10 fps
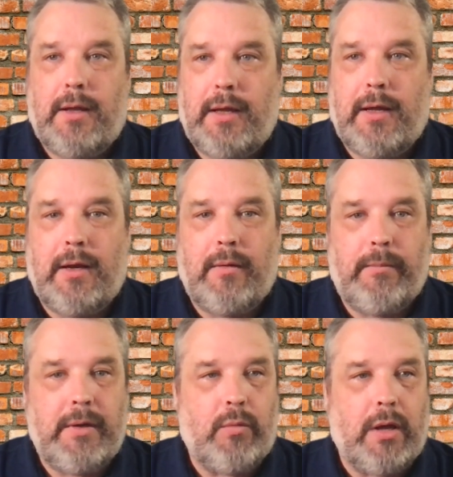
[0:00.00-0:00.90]
And
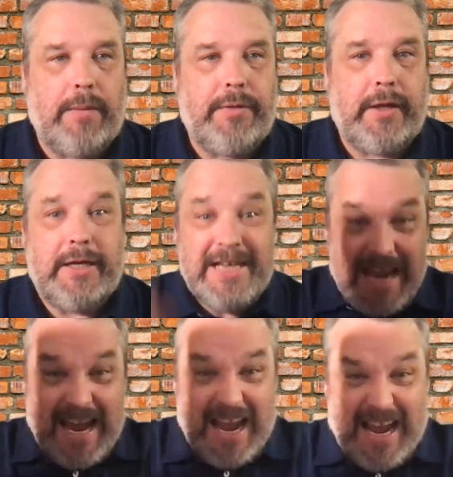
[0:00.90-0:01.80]
meanwhile, I'm thinking,
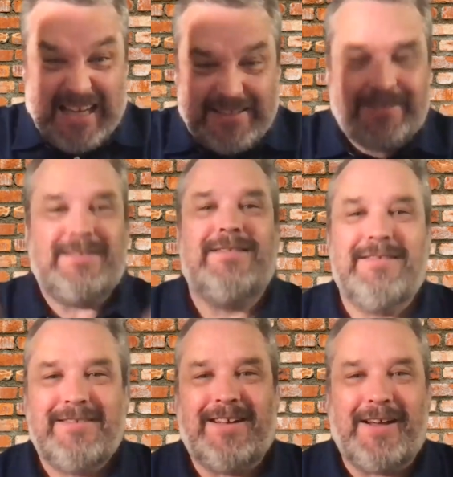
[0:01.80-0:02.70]
yes,
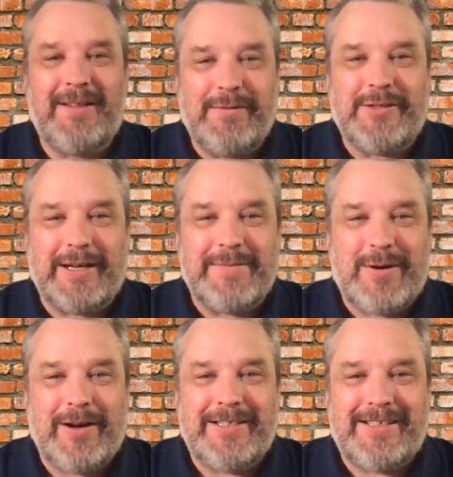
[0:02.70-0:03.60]
I love second
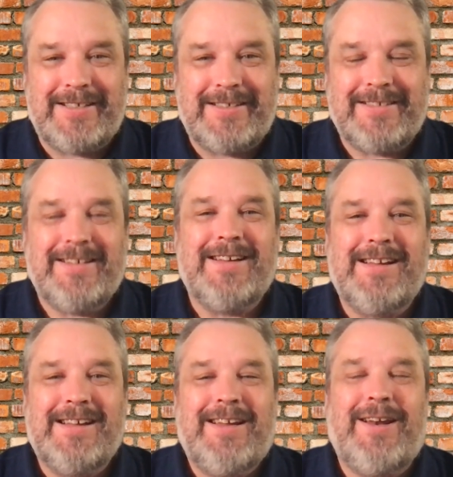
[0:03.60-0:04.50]
mortgages.
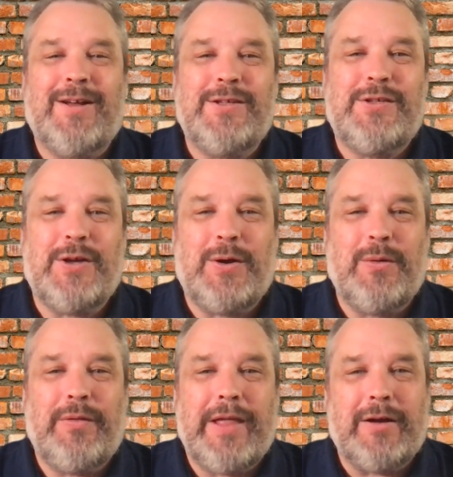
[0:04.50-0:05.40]
You know,
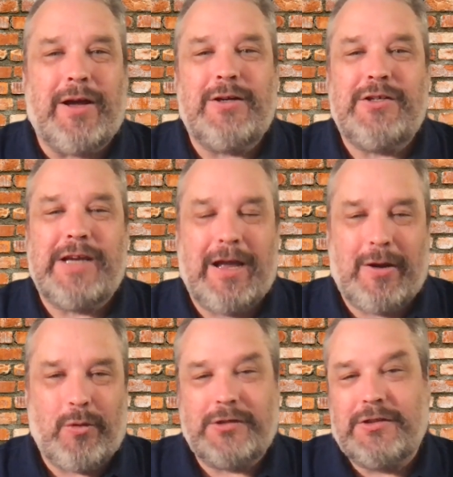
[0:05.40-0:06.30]
so they don't understand how
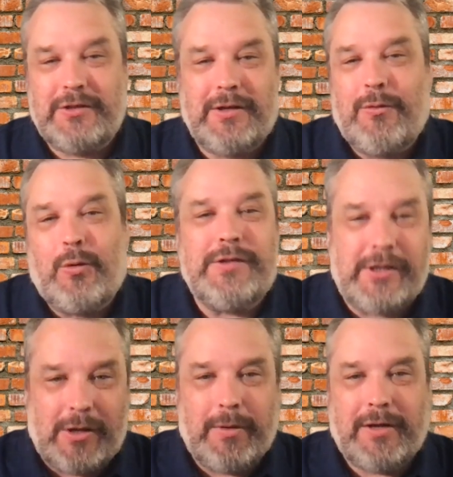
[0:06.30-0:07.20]
it works. And of course they
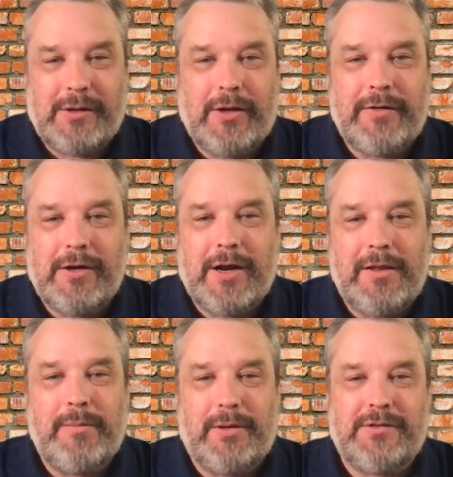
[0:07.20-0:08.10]
don't, because they don't, they're not in
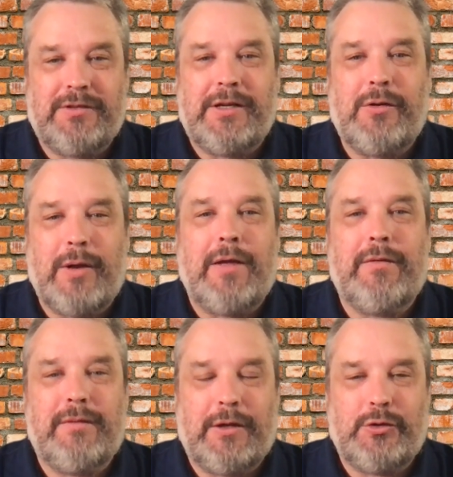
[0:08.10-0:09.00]
the business. They don't know
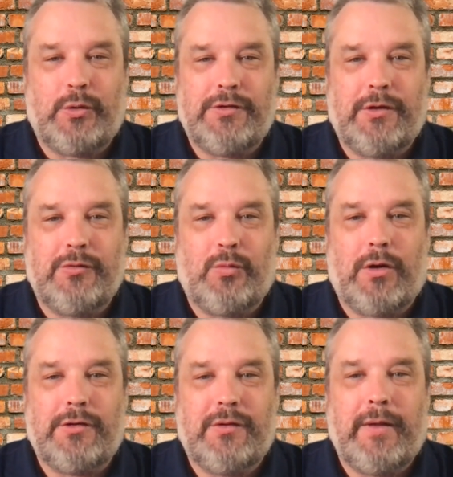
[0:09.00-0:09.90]
how, how short sales
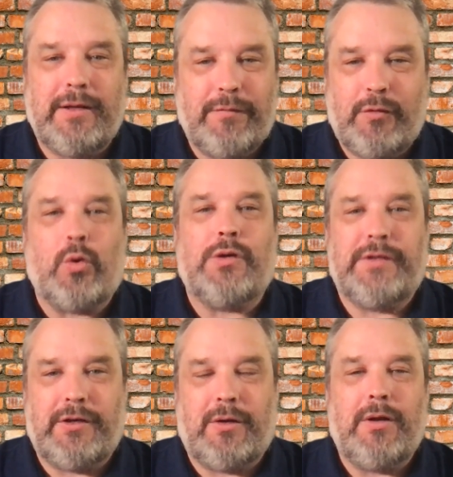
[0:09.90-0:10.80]
work. So that of course
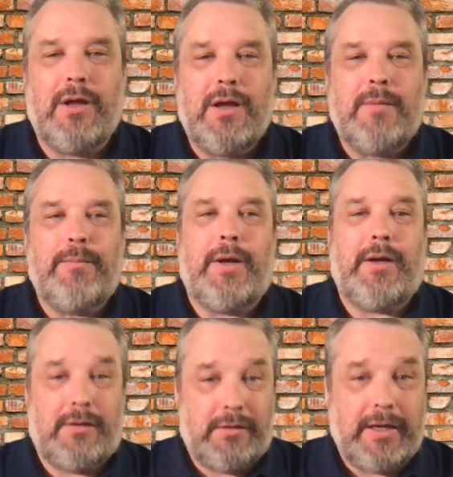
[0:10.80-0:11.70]
they don't.
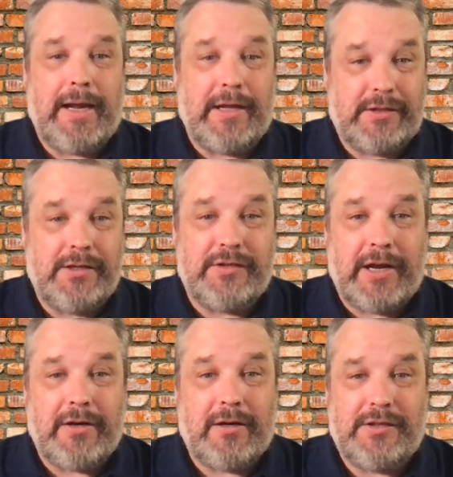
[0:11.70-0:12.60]
But as an
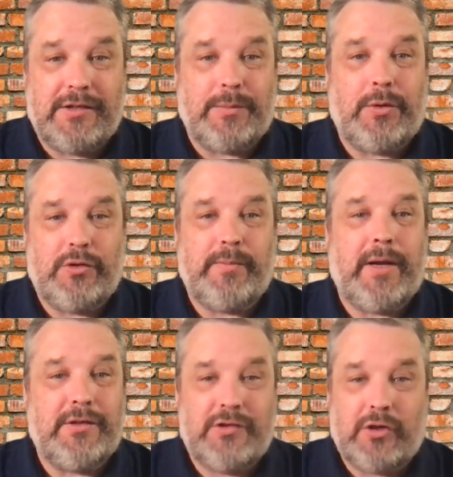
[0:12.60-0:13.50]
insider, as someone who's
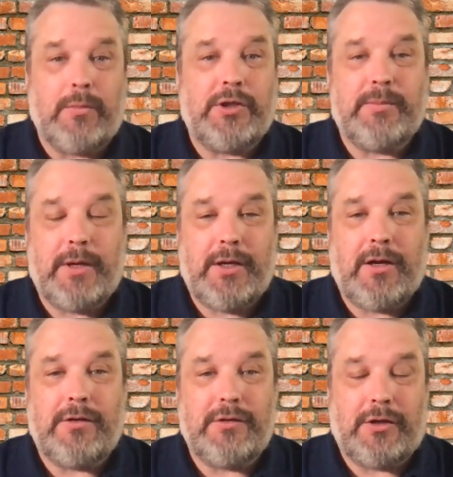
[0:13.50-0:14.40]
made so much money
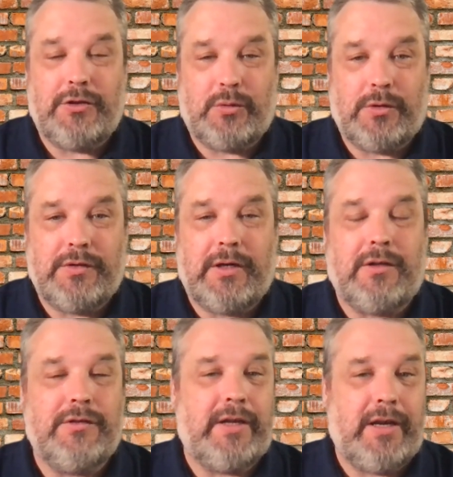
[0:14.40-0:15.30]
on, on short
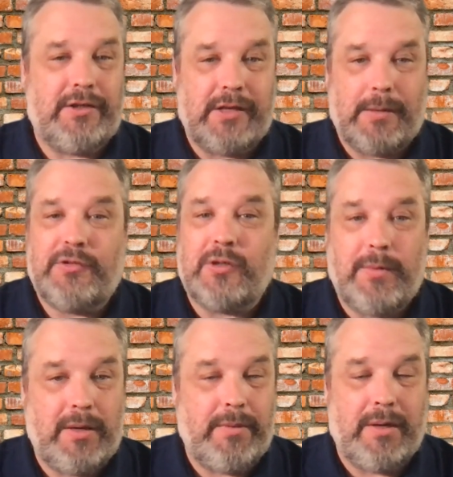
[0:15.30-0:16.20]
sales and has helped so
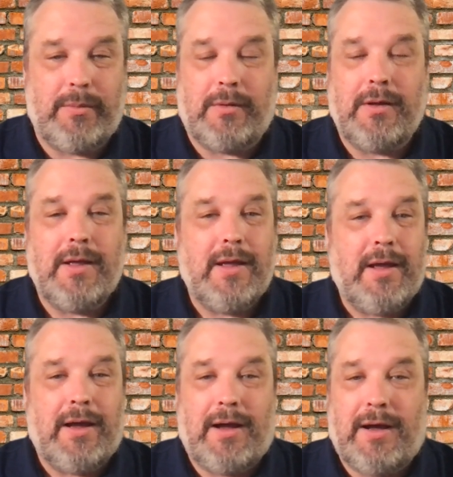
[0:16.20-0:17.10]
many people,
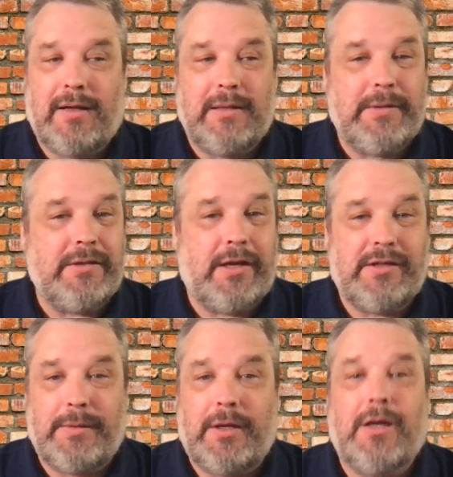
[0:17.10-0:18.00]
uh, let me tell you
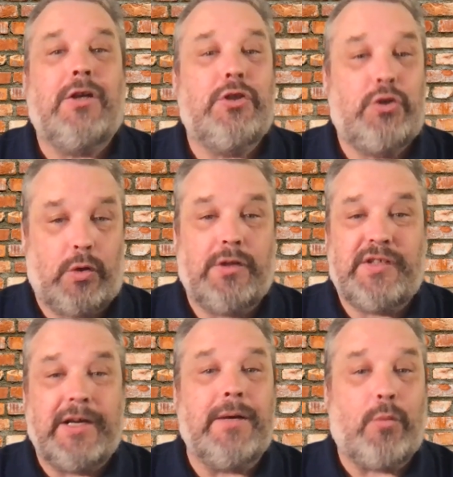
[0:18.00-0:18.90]
something. Short
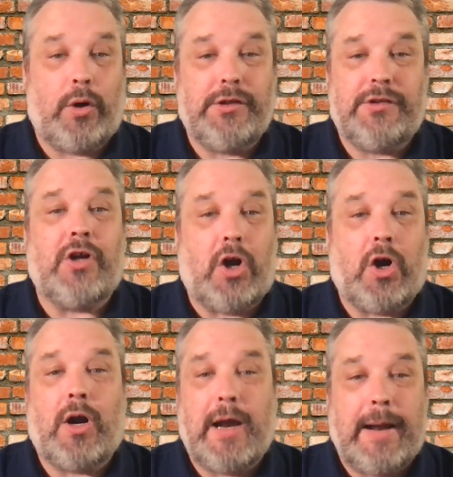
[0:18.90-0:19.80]
second mortgages
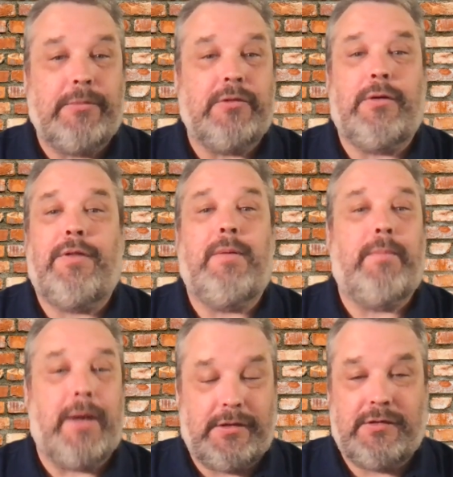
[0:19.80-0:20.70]
are absolutely the
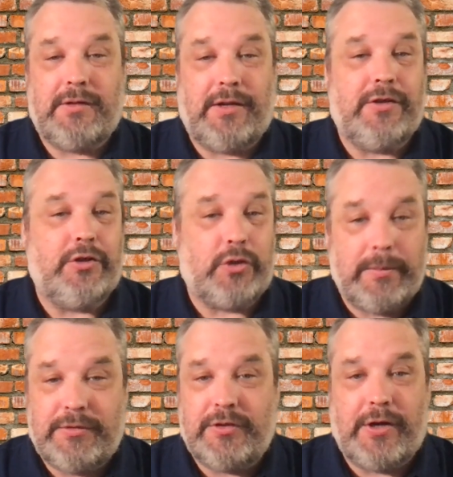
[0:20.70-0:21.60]
best. It's the
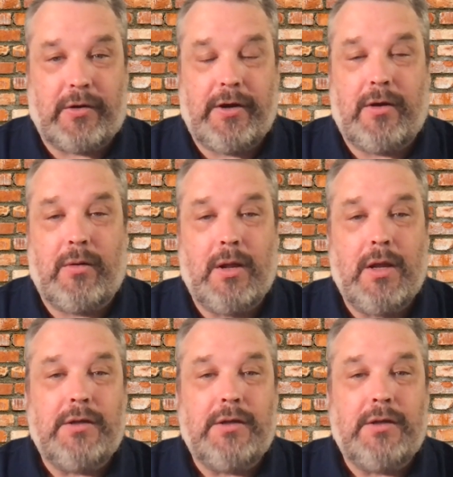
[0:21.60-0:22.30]
dream scenario.